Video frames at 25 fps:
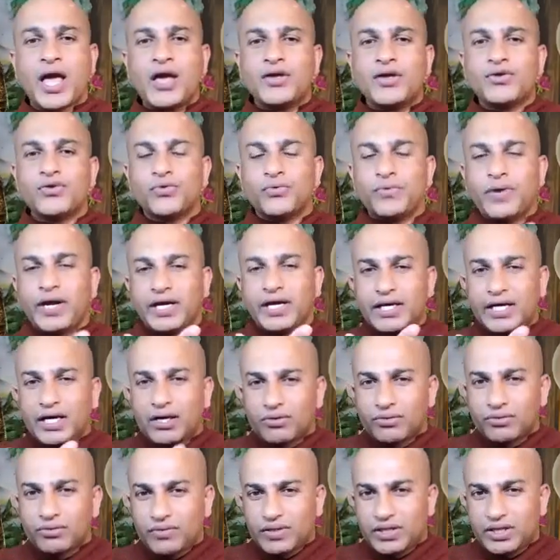you went
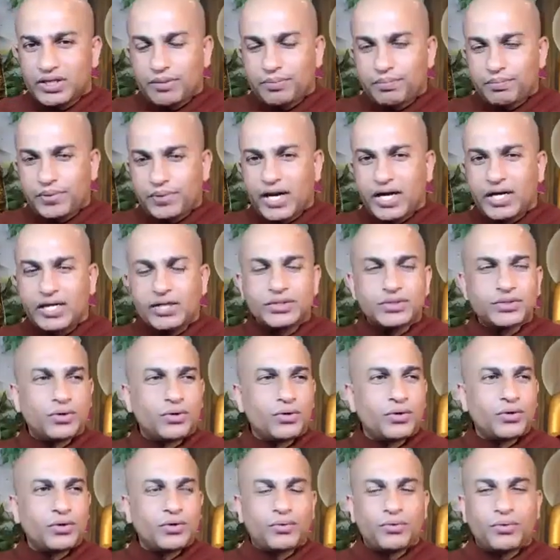out with the friends
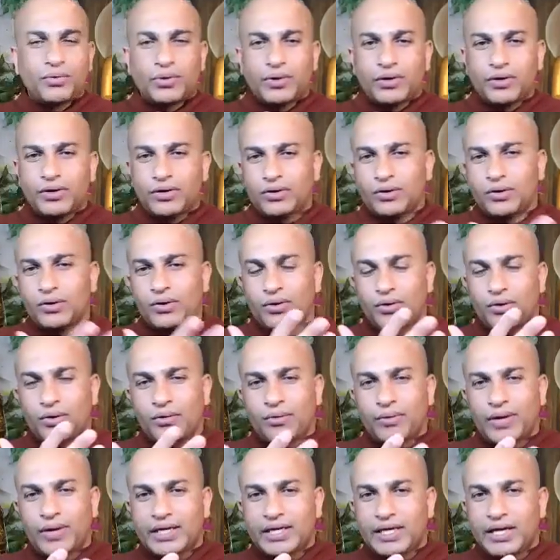or or
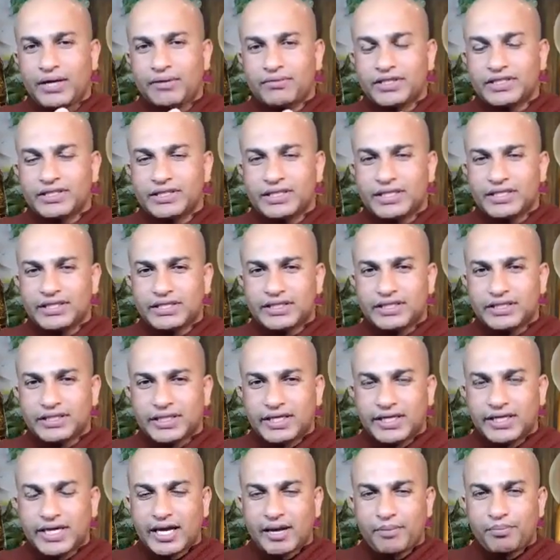whatever
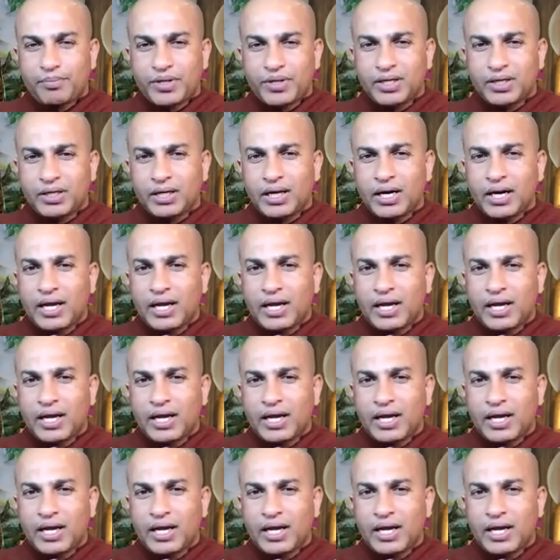incident happened